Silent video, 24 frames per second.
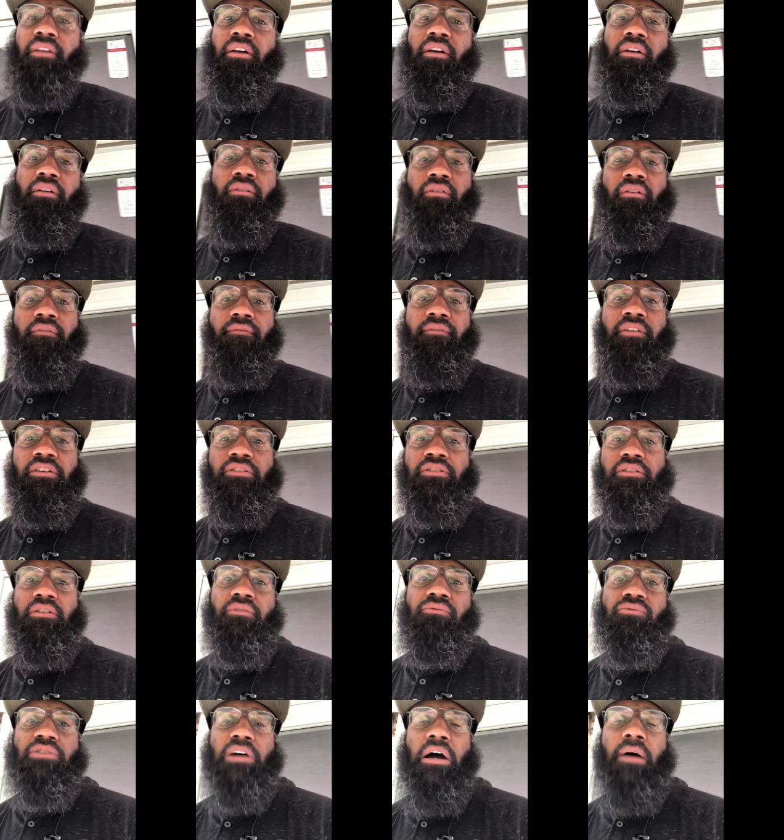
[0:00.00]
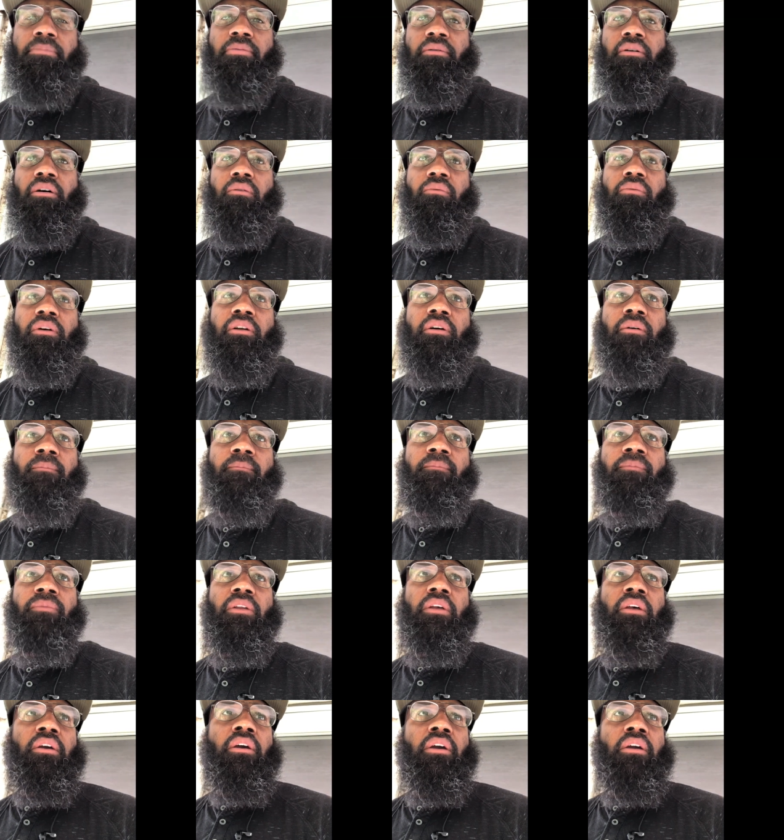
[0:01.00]
then, you know, visit them, chop it up with them.
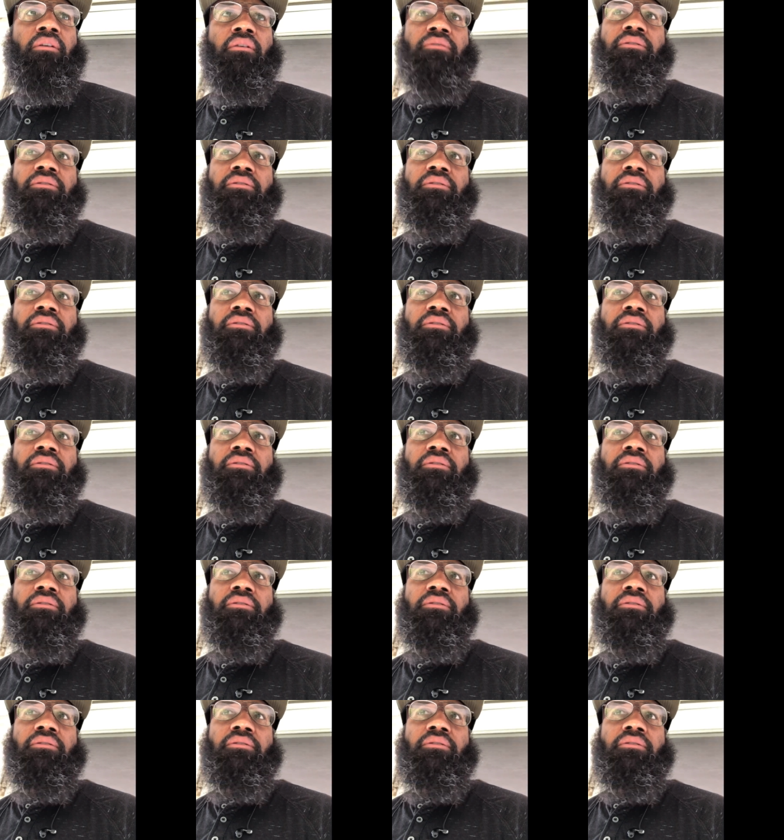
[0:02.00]
You know